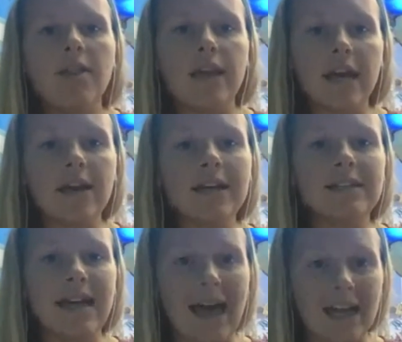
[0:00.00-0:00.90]
There
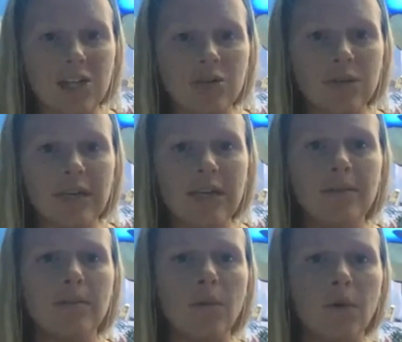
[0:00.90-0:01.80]
is actually
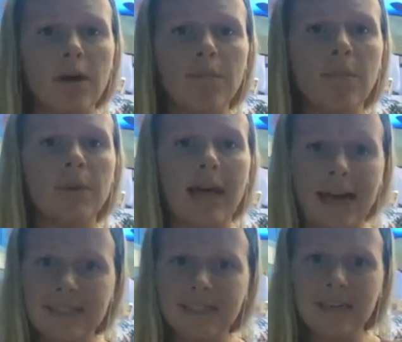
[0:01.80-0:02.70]
more
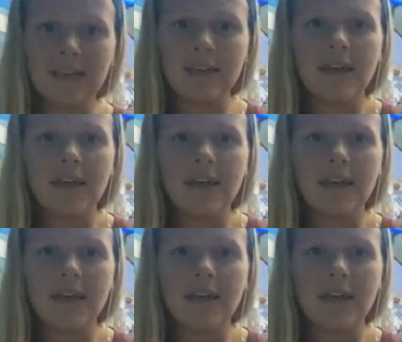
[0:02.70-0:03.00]
plastic